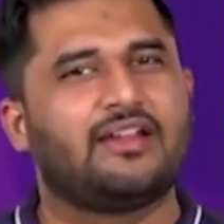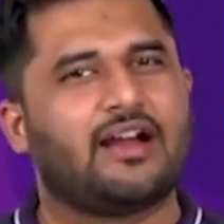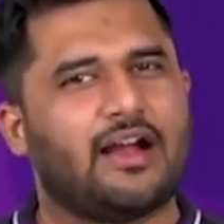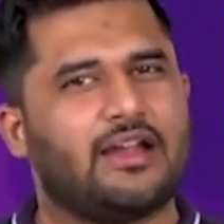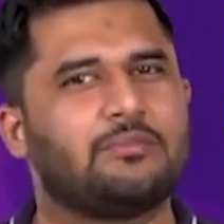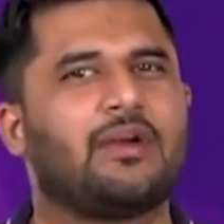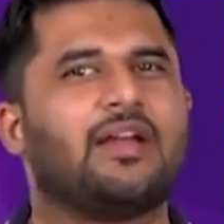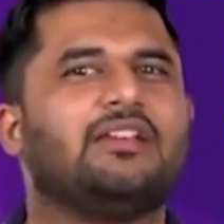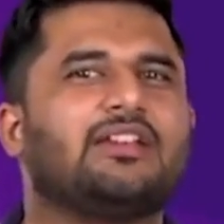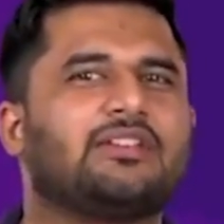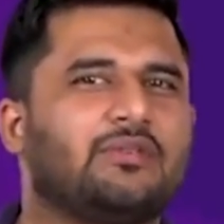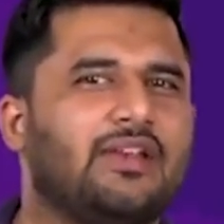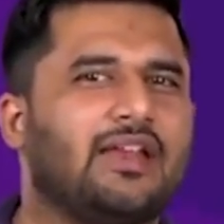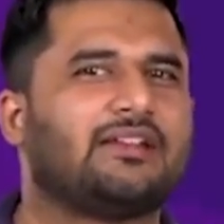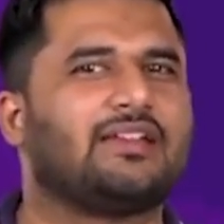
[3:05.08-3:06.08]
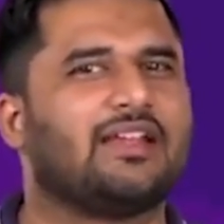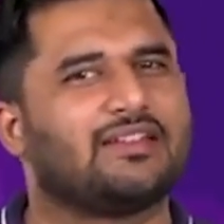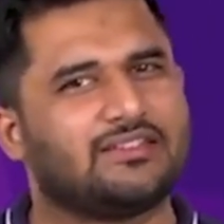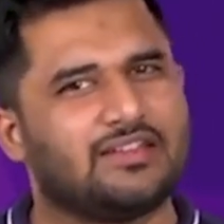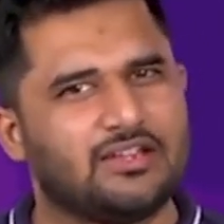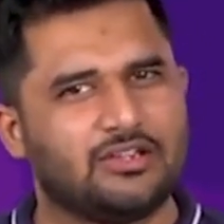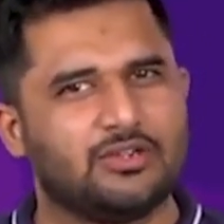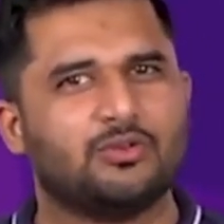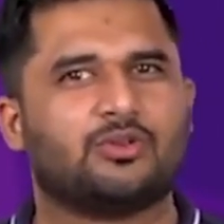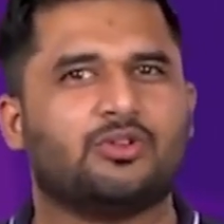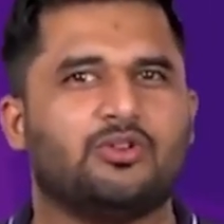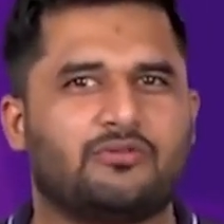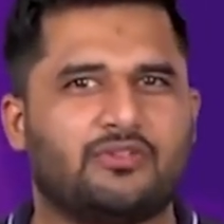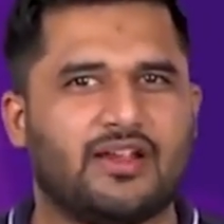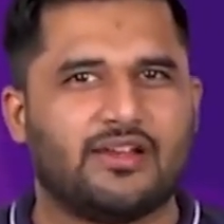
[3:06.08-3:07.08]
and I minus will act as the
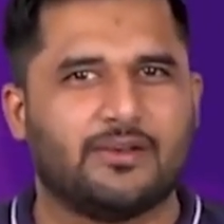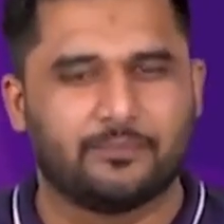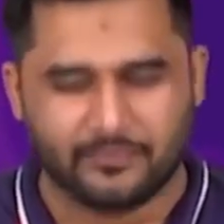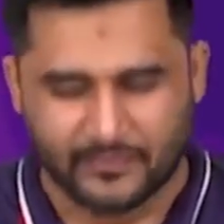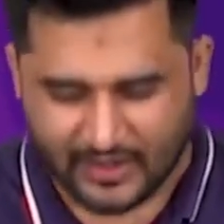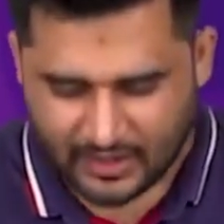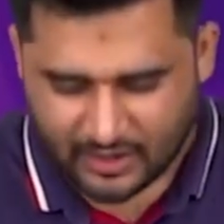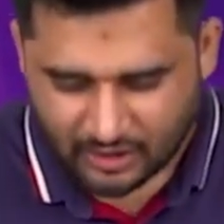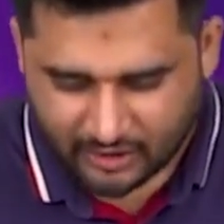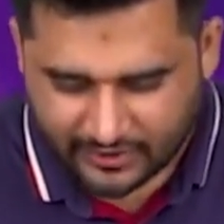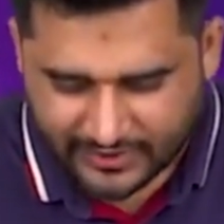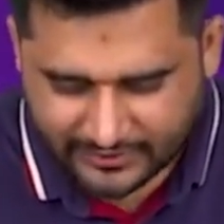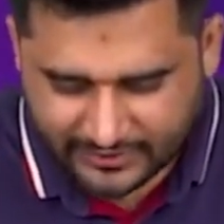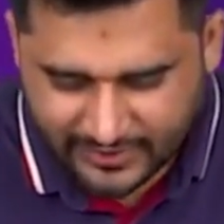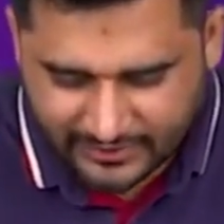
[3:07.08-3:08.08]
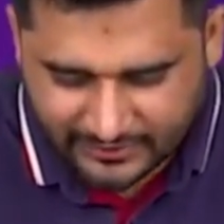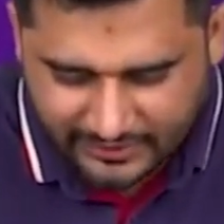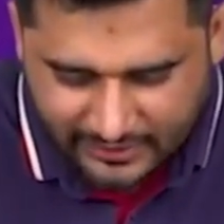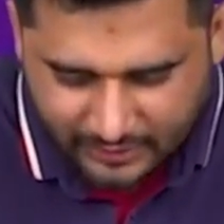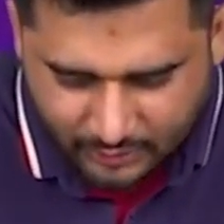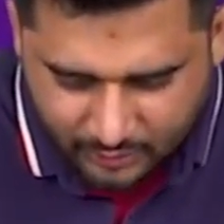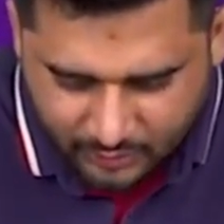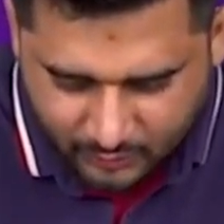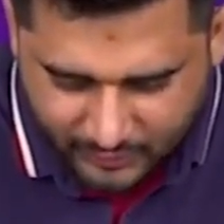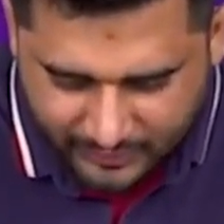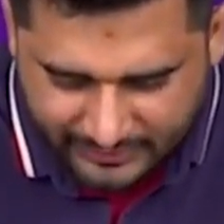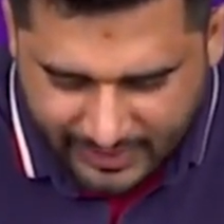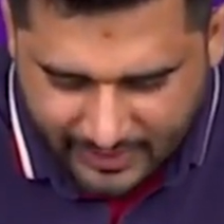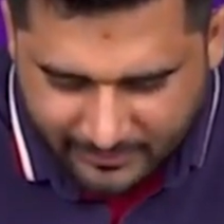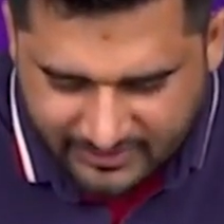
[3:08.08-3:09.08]
nucleophile. Alright, and now
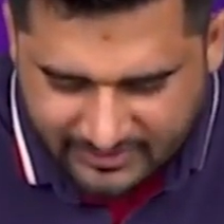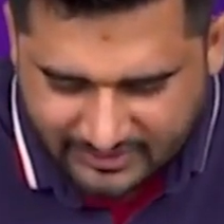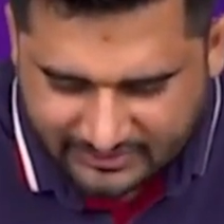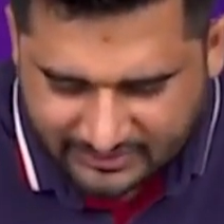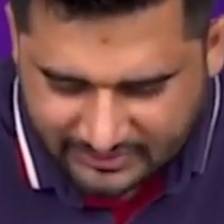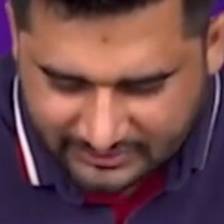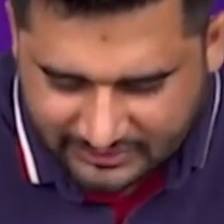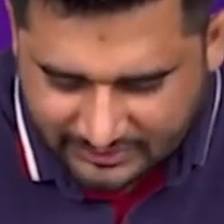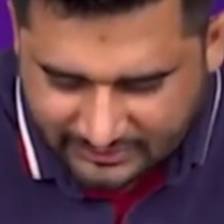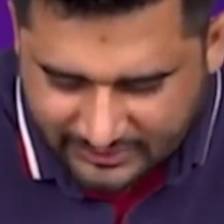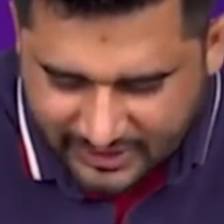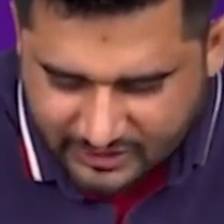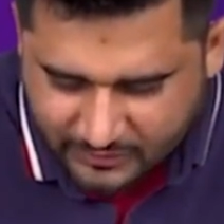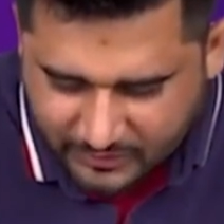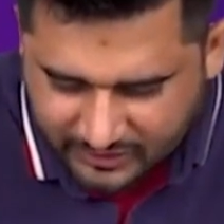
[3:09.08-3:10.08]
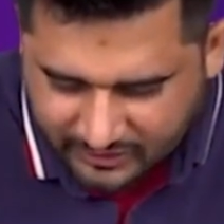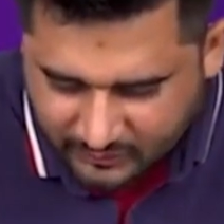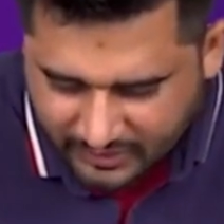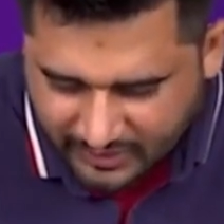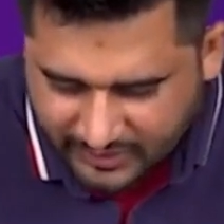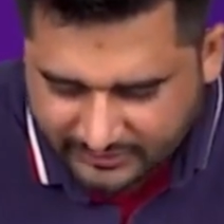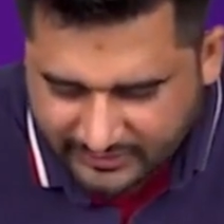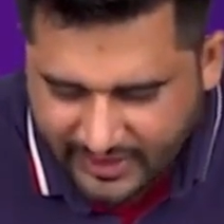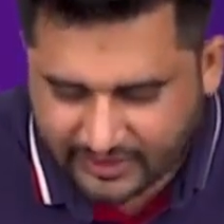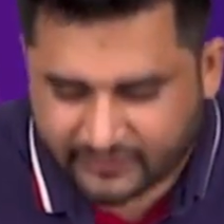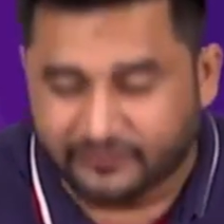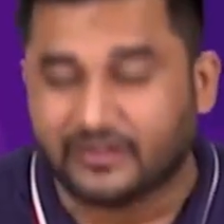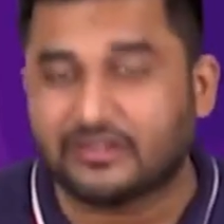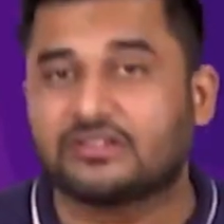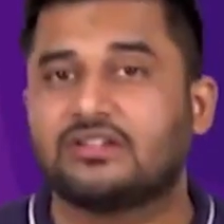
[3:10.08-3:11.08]
what happens is this H plus will attack
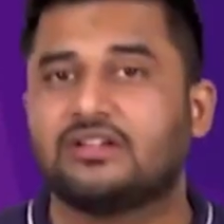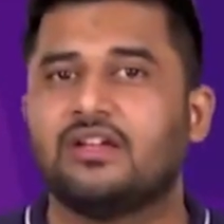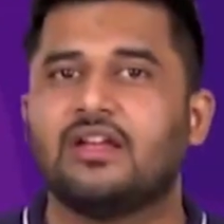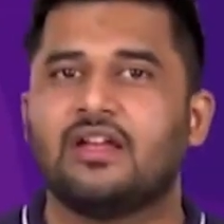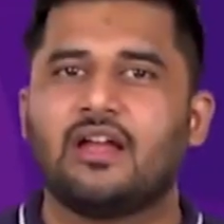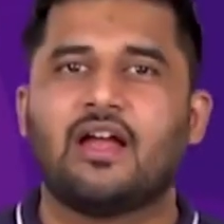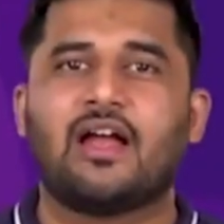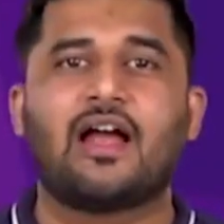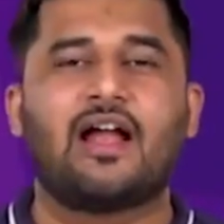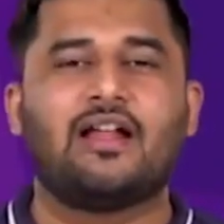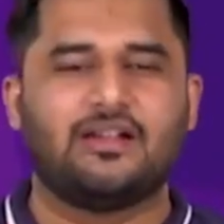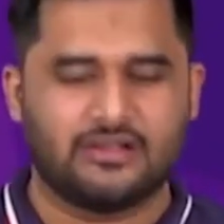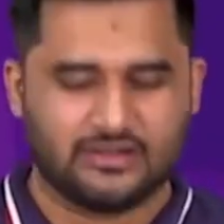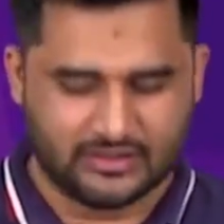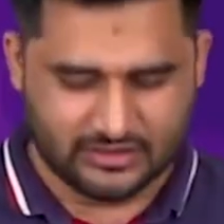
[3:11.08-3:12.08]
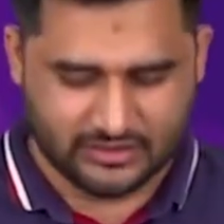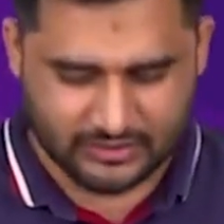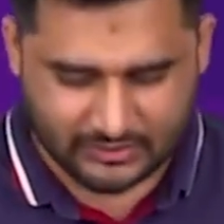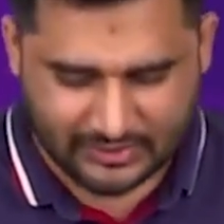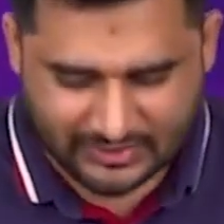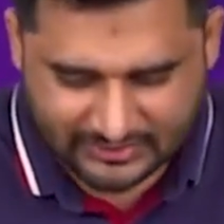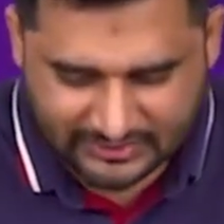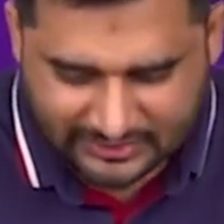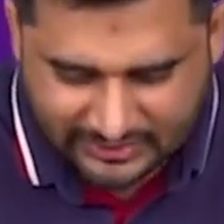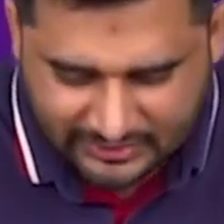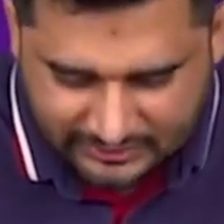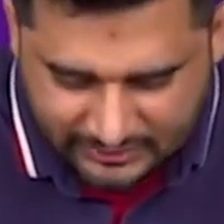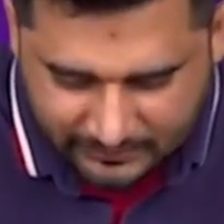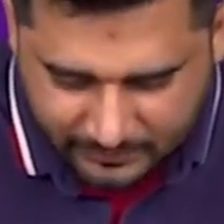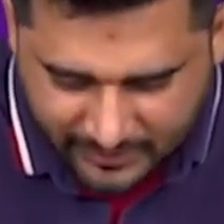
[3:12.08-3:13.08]
first, and you can see
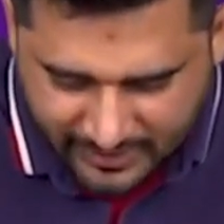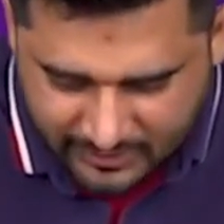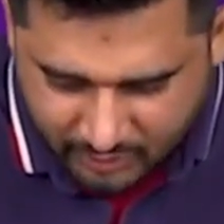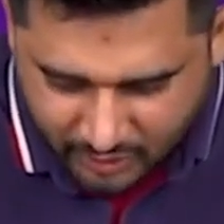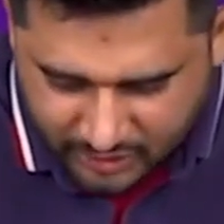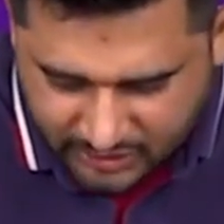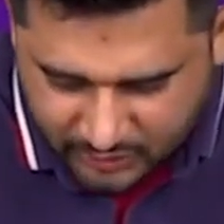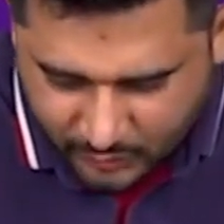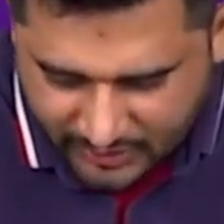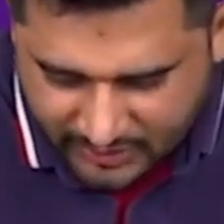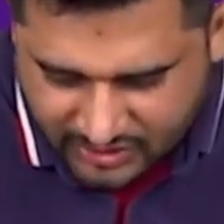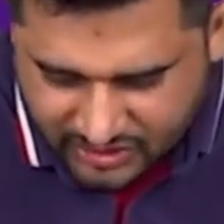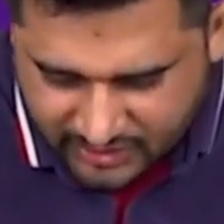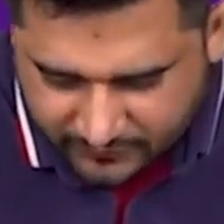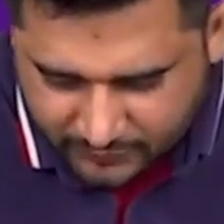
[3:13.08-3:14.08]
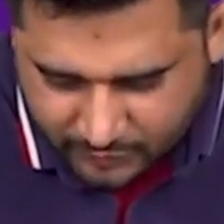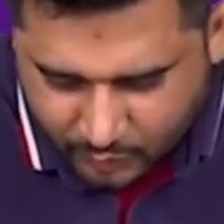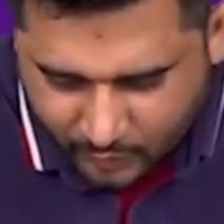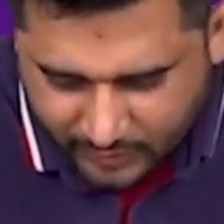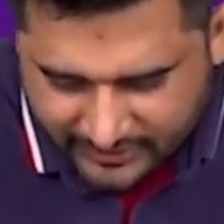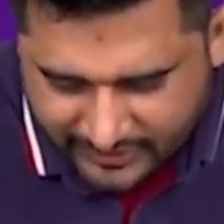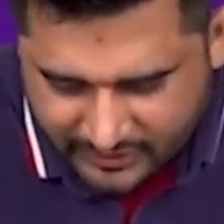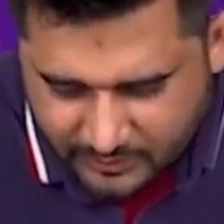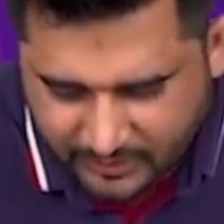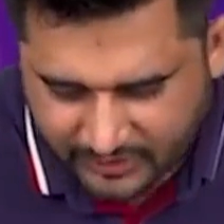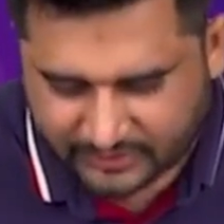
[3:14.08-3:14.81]
the pi bonds will shift towards H